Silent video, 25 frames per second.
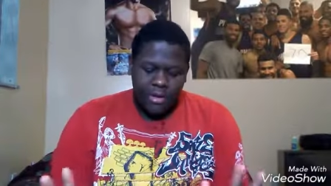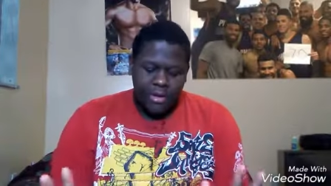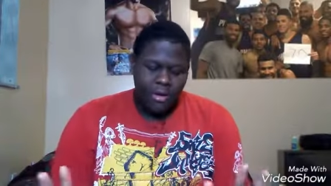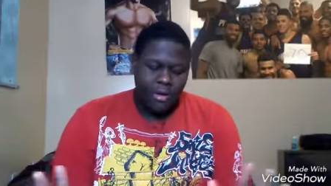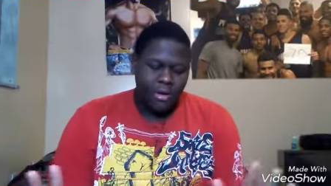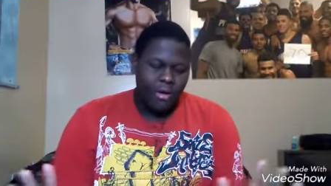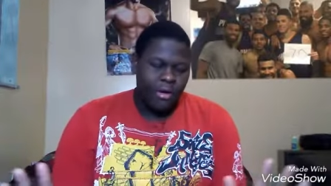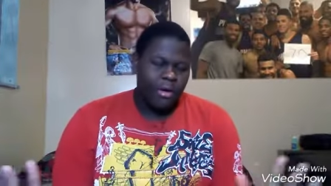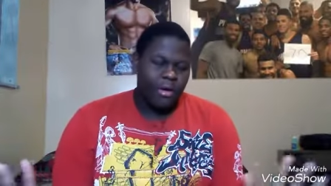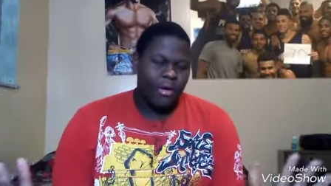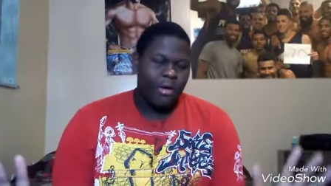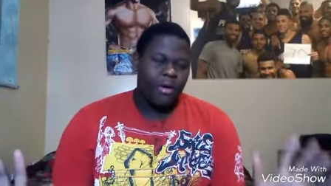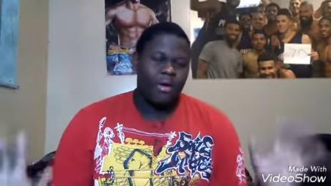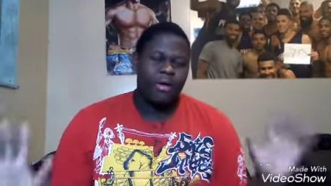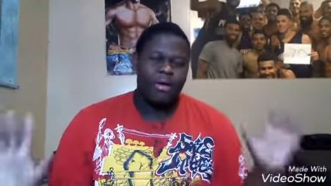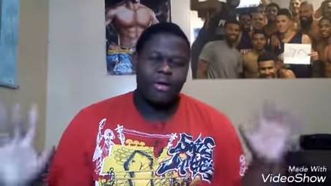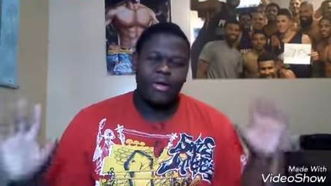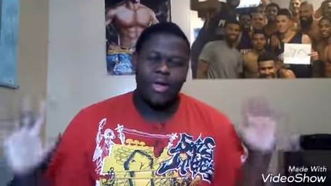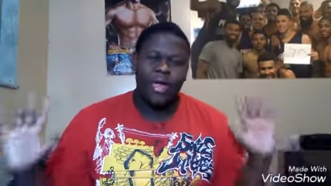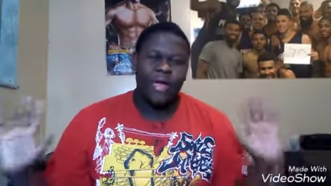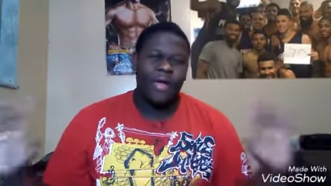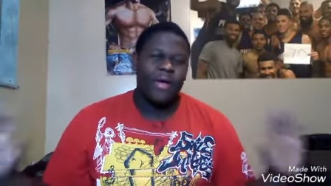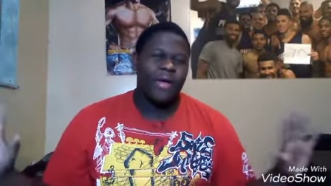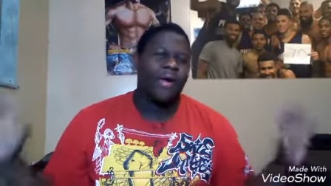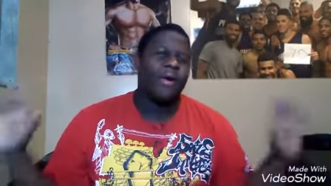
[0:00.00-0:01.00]

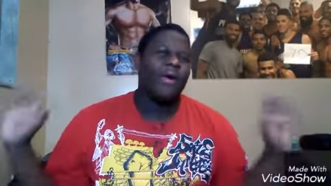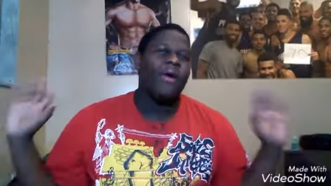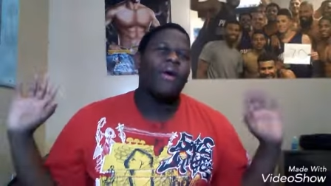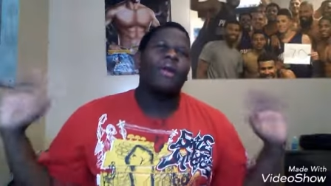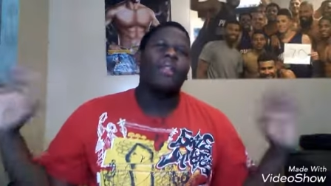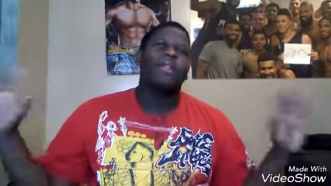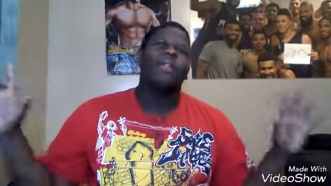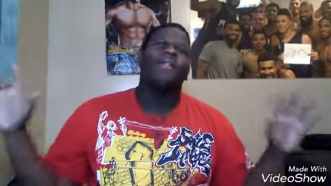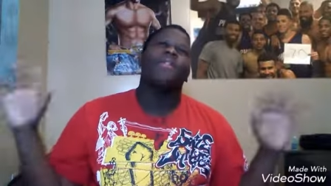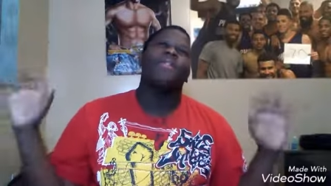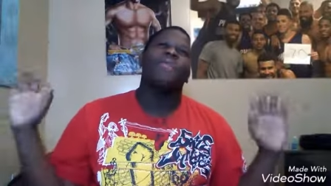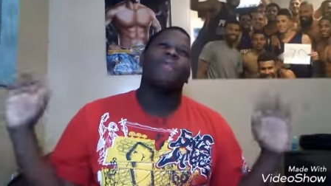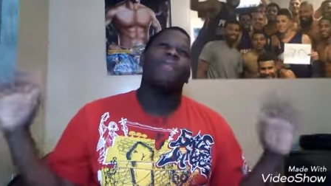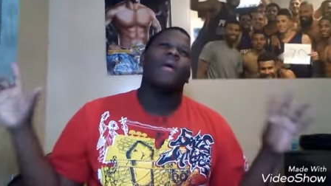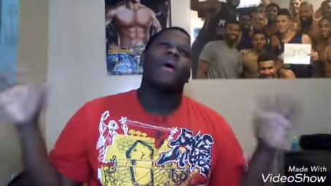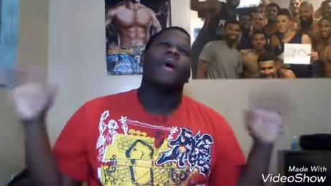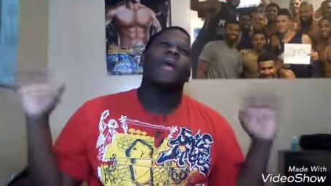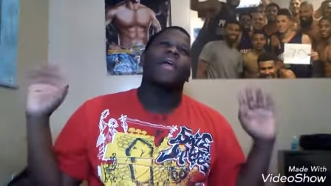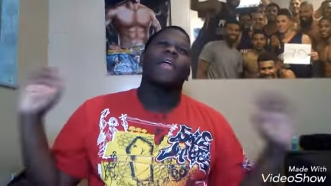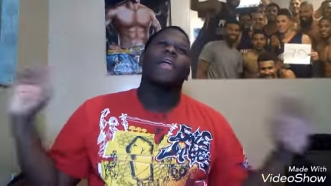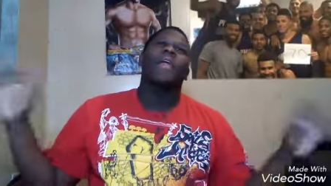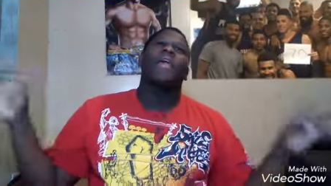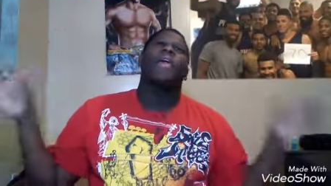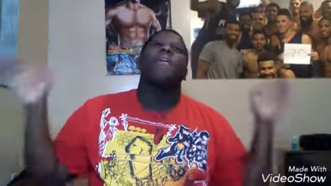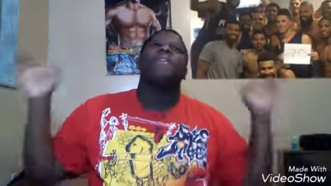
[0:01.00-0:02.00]
All of them
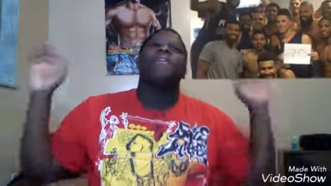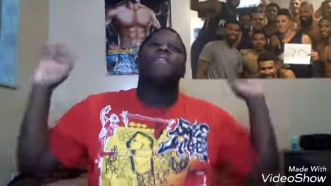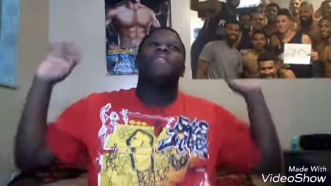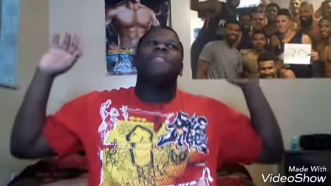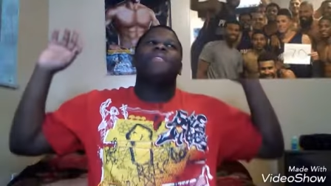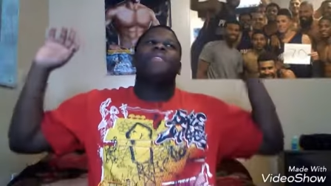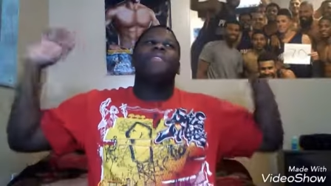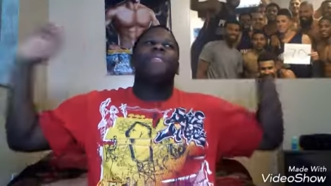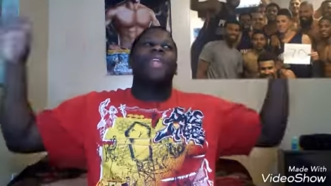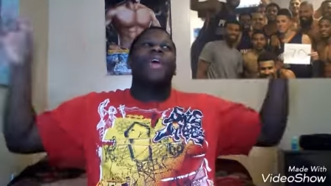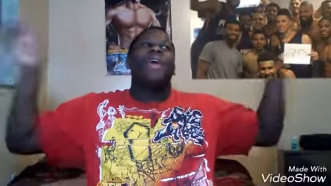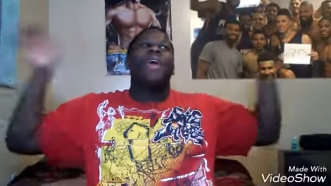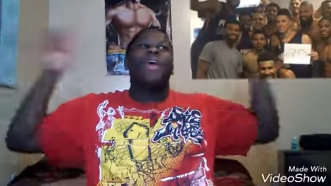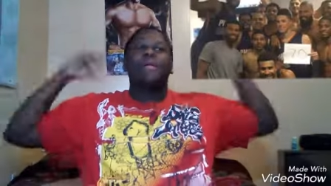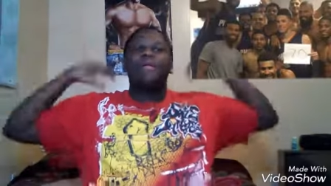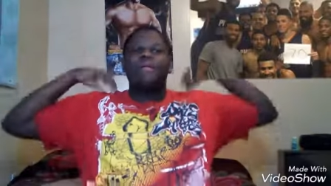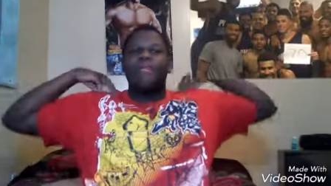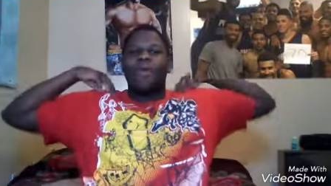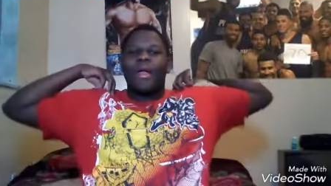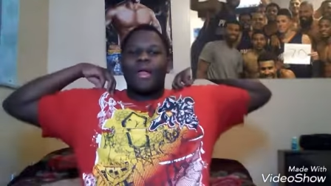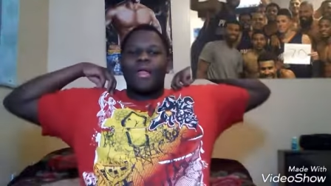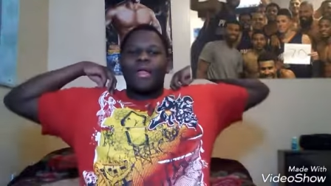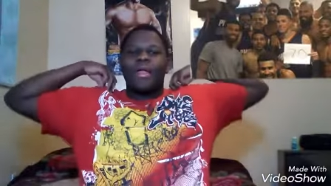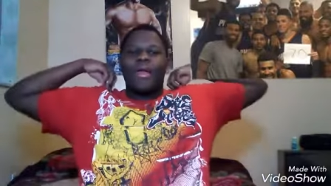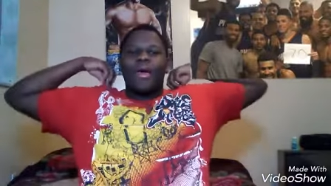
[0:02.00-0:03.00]
I can't even
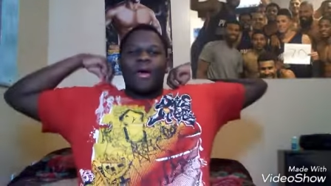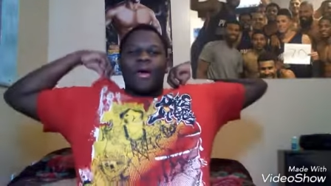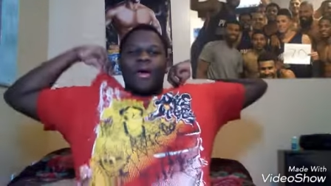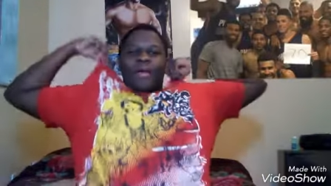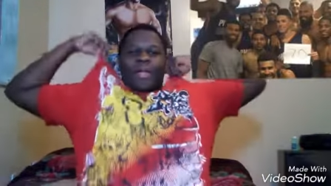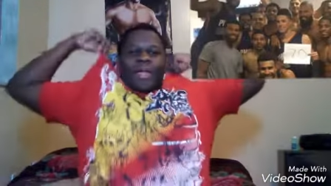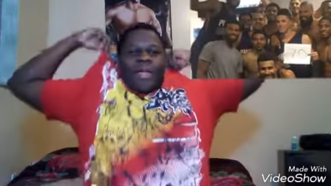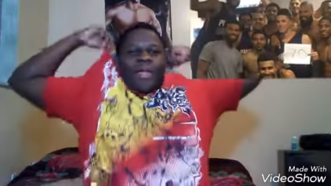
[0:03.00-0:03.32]
name right now.